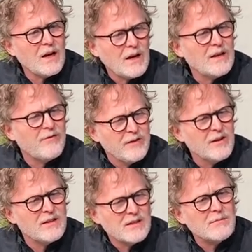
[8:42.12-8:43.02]
I feel
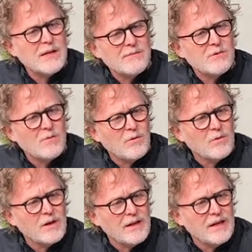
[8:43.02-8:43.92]
like sometimes what
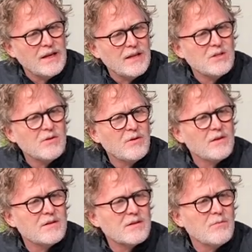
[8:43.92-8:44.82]
we're engaging with
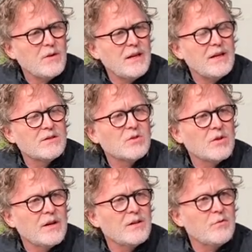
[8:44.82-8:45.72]
in some way is
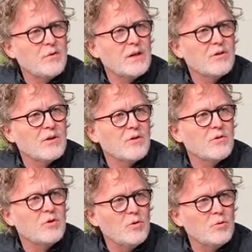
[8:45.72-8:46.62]
trying to figure out
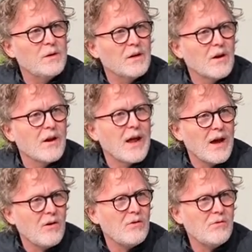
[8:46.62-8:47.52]
who we are
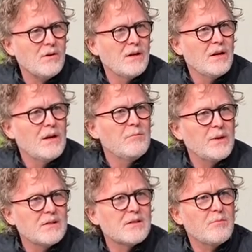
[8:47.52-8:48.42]
now,
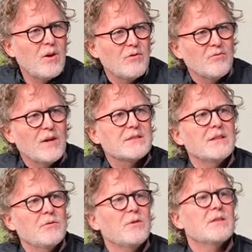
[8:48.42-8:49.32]
based upon
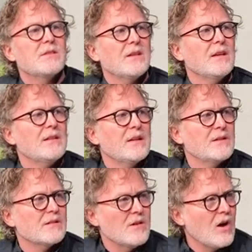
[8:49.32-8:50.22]
wrestling with this thing that
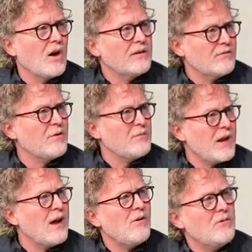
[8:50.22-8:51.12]
is not from
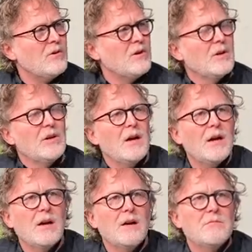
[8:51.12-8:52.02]
now.
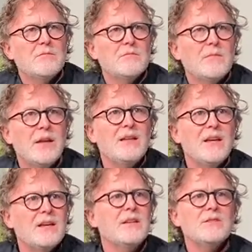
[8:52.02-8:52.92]
And
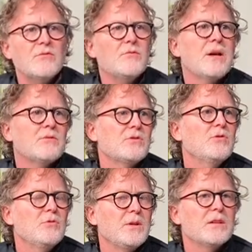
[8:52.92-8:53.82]
yet it is from now
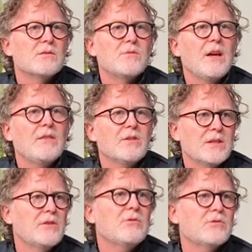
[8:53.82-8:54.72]
too, because we have a
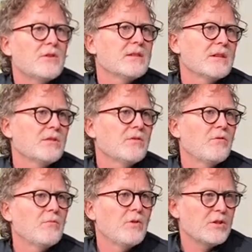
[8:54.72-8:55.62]
literal translation
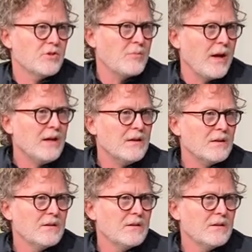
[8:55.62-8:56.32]
from Roger Beck.